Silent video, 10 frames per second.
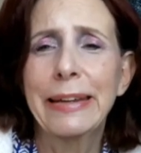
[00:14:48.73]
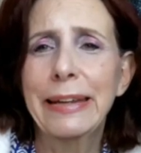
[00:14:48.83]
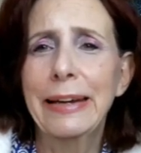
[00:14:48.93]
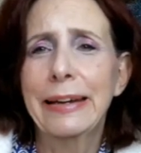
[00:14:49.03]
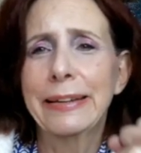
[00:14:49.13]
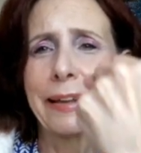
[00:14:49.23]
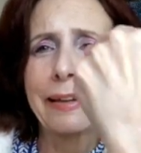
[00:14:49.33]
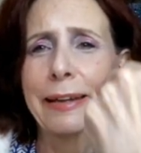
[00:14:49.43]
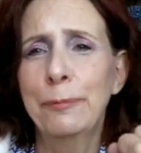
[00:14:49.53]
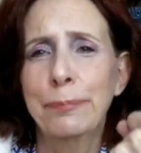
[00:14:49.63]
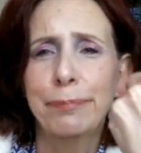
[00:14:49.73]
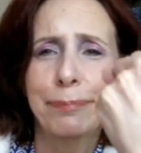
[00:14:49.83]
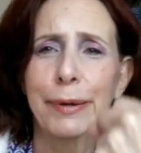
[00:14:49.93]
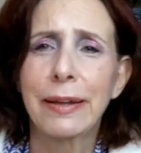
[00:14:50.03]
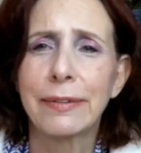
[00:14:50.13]
yeah, keep
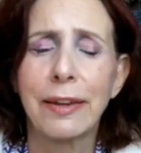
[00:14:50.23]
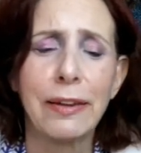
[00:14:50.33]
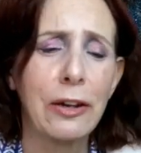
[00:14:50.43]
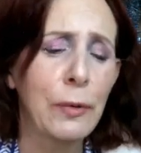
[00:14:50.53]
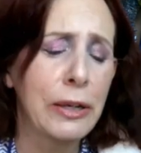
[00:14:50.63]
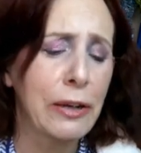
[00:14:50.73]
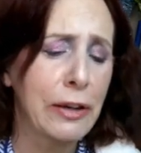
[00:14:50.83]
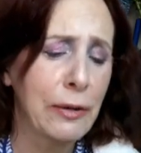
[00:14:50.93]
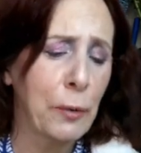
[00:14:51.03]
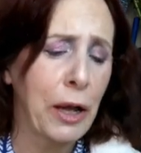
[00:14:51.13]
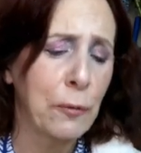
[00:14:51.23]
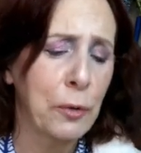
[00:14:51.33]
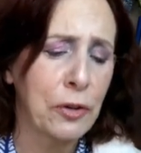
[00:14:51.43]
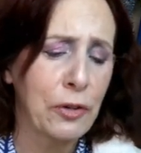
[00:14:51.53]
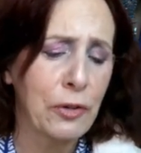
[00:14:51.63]
us going while we're